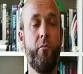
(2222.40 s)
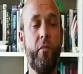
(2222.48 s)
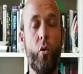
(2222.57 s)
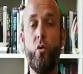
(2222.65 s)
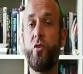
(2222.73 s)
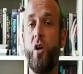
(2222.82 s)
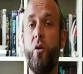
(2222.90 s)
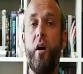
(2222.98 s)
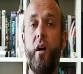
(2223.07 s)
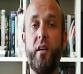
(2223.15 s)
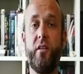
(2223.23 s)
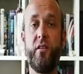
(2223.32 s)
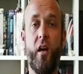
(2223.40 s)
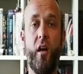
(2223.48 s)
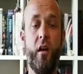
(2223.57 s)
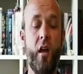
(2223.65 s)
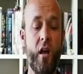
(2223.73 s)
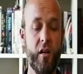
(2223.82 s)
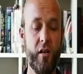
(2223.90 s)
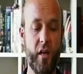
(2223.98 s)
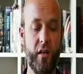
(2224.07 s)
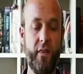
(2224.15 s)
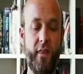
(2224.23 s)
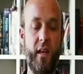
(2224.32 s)
auto ISO because
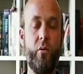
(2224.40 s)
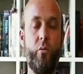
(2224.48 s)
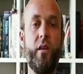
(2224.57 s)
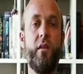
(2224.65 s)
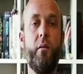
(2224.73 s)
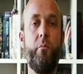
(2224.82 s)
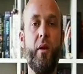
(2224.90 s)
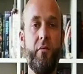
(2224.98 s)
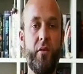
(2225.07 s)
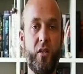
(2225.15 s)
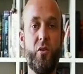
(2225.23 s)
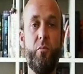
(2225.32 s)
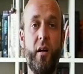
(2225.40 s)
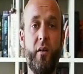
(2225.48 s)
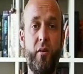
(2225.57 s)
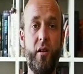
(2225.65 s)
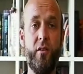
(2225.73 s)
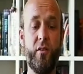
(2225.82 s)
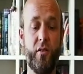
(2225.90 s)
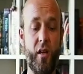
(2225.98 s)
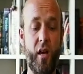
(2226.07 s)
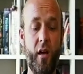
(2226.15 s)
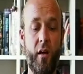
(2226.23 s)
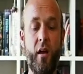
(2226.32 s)
I think with a bit of experience,
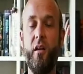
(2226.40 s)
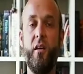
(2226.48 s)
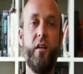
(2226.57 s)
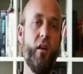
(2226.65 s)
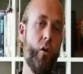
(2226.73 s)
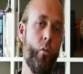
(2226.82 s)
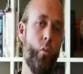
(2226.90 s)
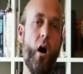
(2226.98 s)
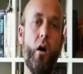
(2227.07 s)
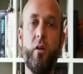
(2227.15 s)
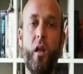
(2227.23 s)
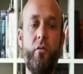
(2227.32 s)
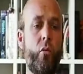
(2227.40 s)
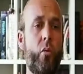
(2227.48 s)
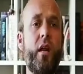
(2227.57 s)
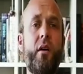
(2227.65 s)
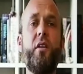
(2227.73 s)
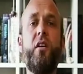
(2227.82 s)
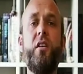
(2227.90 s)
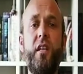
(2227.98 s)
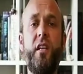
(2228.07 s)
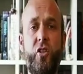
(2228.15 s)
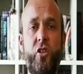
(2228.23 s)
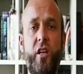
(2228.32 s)
uh, you know, like wildlife or whatever your
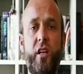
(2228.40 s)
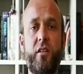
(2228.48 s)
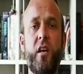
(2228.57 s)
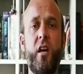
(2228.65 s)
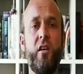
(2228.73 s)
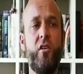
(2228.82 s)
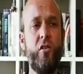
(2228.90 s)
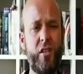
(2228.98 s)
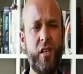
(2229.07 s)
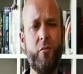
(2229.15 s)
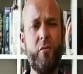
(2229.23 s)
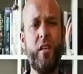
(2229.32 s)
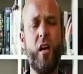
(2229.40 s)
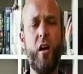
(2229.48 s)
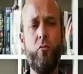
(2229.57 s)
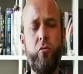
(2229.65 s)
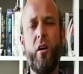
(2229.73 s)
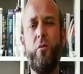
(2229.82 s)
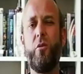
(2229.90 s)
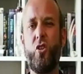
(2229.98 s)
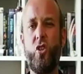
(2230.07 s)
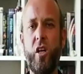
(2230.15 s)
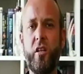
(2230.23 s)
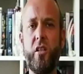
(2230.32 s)
niche is, you generally go right. Well, the
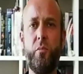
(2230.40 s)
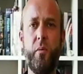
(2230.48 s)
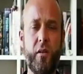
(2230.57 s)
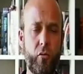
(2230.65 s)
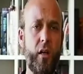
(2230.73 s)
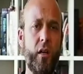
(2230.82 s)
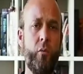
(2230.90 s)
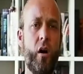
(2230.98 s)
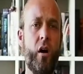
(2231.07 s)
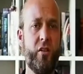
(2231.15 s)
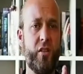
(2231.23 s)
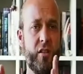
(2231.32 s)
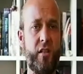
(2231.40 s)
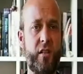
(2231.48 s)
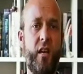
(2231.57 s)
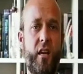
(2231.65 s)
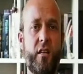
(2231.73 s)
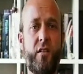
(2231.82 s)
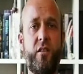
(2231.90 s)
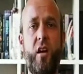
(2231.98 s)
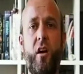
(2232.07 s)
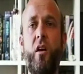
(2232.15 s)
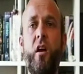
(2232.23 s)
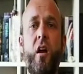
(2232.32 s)
shutter speed that really works is this.
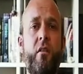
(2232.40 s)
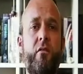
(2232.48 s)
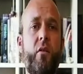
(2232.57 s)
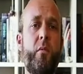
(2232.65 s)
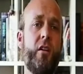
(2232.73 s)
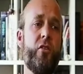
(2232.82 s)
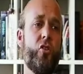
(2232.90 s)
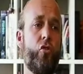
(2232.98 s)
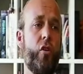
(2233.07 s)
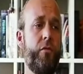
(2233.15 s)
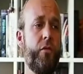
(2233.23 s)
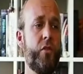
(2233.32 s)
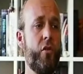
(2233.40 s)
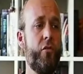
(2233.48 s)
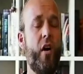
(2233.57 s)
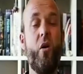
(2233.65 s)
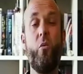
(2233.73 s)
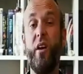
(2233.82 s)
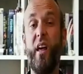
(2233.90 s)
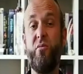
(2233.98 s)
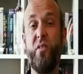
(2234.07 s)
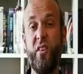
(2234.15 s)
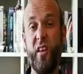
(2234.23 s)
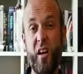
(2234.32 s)
So for me as a street photographer, I want
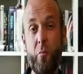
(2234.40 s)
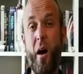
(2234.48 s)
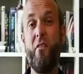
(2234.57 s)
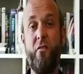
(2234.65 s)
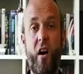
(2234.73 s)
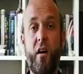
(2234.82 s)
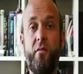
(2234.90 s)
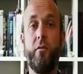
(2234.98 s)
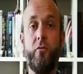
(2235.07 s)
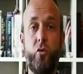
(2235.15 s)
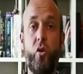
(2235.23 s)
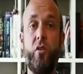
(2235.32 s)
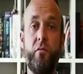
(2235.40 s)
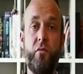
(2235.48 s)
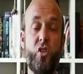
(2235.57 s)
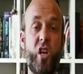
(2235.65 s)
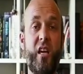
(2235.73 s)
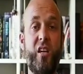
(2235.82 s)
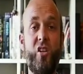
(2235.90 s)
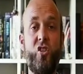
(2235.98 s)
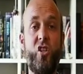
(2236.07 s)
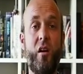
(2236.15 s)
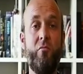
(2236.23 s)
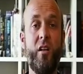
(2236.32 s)
everything about 500th of a second.
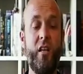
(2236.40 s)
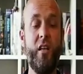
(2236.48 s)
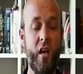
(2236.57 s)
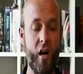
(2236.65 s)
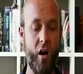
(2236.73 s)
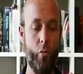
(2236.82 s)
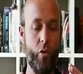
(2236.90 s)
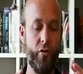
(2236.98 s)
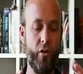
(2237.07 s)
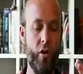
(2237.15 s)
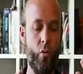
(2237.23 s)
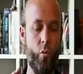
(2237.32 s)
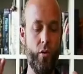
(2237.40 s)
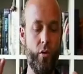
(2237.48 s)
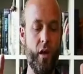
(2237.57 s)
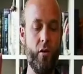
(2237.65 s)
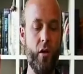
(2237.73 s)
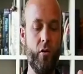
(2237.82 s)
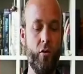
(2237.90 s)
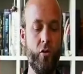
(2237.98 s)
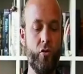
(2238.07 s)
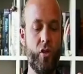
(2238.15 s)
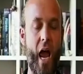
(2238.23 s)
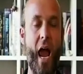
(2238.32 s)
Generally, I want no, you know, no
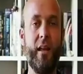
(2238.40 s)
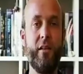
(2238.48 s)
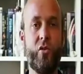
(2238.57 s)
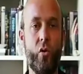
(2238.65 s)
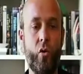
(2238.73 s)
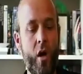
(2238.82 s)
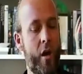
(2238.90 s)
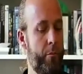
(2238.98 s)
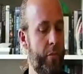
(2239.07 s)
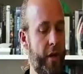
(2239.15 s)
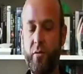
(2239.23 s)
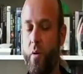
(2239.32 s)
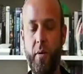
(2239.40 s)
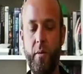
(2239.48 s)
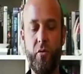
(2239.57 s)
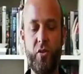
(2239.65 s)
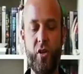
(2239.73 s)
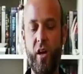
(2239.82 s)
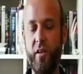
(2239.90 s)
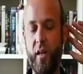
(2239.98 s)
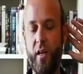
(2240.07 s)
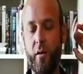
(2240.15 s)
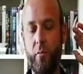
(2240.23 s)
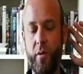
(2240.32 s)
loose hands or bits where people turning
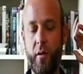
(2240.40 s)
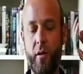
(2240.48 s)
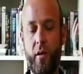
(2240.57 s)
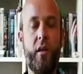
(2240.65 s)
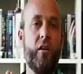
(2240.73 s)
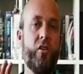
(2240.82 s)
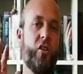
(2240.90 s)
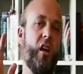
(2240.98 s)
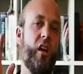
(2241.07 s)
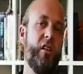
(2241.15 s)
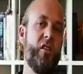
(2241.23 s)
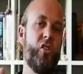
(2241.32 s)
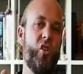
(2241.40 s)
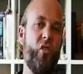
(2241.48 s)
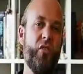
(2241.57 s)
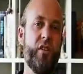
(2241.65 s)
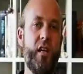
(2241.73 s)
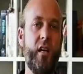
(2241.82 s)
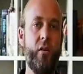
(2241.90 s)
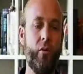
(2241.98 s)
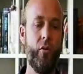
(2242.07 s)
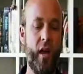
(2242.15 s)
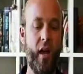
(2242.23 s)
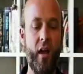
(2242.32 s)
end up with a, you know, slightly softness here
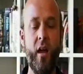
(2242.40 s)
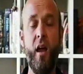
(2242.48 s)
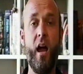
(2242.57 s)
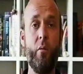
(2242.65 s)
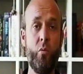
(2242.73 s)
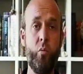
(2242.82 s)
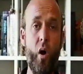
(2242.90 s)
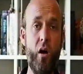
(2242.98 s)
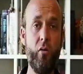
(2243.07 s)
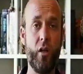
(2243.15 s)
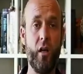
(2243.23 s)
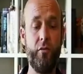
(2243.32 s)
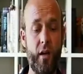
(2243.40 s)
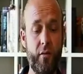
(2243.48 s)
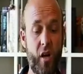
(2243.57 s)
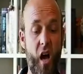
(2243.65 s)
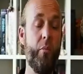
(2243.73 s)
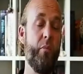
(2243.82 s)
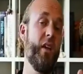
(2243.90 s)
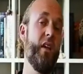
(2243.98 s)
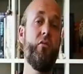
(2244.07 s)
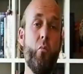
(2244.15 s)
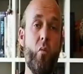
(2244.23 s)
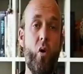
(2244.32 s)
or there. And with wildlife, you have to up it
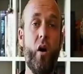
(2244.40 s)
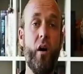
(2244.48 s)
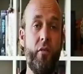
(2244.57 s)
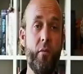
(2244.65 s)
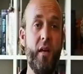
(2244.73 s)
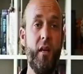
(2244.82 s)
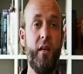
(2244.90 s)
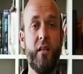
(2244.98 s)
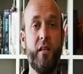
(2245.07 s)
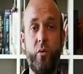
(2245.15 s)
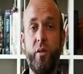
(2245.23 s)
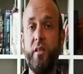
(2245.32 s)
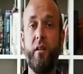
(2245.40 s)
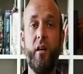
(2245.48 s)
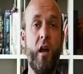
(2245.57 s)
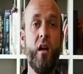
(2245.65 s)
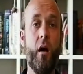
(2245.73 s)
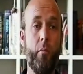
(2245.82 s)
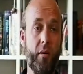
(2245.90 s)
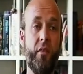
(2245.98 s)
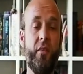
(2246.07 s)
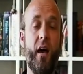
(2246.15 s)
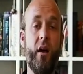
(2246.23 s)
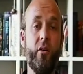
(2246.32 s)
even more. For me, it's always in a couple of
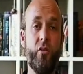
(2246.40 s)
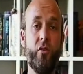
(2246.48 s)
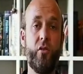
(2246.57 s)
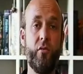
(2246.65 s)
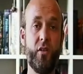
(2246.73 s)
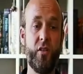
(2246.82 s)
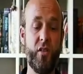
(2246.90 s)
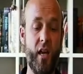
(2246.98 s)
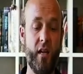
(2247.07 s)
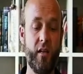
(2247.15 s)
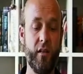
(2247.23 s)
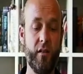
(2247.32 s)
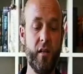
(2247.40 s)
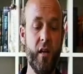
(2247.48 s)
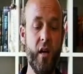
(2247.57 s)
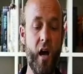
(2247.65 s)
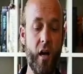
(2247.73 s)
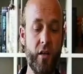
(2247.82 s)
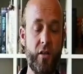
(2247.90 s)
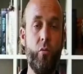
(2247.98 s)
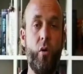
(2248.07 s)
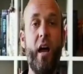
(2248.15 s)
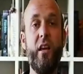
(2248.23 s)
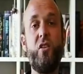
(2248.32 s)
thousandth of a second. Uh,
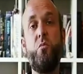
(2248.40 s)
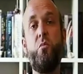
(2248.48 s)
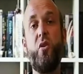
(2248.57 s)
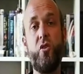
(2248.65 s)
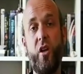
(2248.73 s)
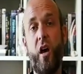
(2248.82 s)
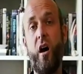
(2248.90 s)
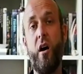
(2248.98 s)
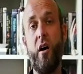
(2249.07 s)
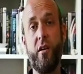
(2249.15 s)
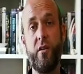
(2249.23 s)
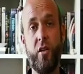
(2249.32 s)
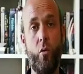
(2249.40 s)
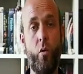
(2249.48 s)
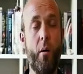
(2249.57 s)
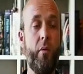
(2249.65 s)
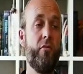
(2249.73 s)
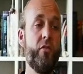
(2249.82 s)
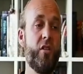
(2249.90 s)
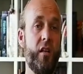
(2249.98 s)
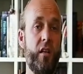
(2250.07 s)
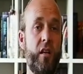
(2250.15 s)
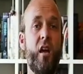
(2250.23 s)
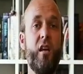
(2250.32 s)
so as you push that ISO up,
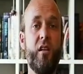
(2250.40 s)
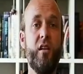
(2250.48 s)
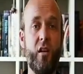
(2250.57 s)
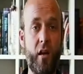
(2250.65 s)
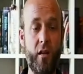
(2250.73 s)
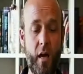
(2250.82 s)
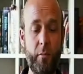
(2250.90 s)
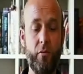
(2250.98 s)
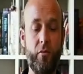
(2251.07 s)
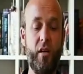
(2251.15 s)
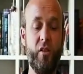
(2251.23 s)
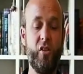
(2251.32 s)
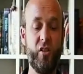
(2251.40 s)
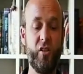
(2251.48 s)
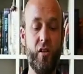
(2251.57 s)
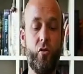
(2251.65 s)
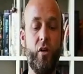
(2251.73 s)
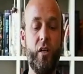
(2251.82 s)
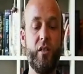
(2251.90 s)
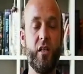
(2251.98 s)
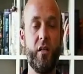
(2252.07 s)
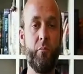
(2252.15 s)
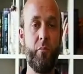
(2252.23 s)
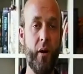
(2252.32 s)
obviously your dynamic range is
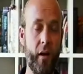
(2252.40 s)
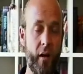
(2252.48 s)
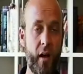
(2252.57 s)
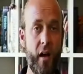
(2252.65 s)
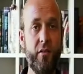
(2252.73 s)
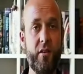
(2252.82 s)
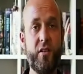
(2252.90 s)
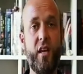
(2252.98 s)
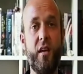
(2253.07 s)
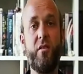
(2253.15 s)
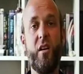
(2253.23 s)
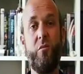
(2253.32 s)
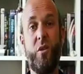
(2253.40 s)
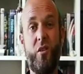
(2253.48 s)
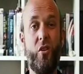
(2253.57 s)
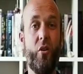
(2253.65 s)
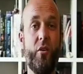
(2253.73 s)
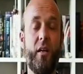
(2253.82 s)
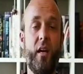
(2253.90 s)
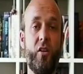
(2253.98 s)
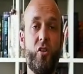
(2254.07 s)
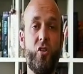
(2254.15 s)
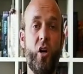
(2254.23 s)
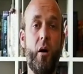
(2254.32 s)
increasing, but at the same time, you've got to get a
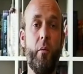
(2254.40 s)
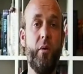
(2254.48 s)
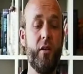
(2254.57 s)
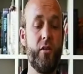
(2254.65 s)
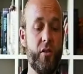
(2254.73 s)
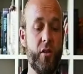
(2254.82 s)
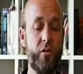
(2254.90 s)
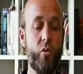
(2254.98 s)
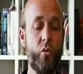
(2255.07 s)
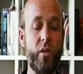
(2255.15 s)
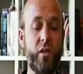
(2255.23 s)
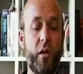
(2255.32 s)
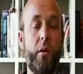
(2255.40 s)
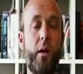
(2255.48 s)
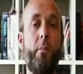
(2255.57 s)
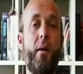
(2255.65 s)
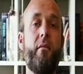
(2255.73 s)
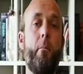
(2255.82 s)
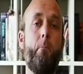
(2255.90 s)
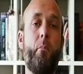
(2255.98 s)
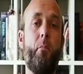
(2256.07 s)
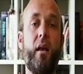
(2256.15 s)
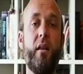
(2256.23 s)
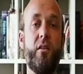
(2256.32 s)
sharp picture. So it's always going to be a bit of a
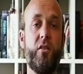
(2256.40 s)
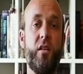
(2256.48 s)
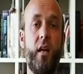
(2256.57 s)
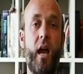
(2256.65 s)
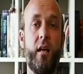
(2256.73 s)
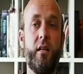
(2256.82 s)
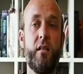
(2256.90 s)
balancing act